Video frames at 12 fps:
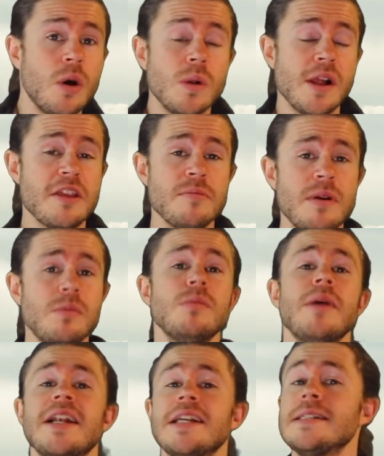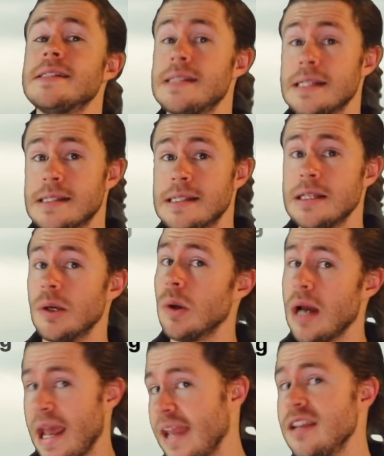while other people might need 60
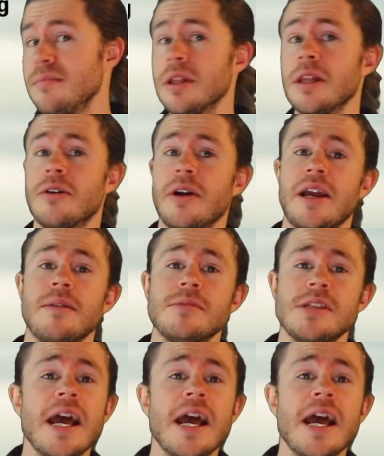or 80 milligrams,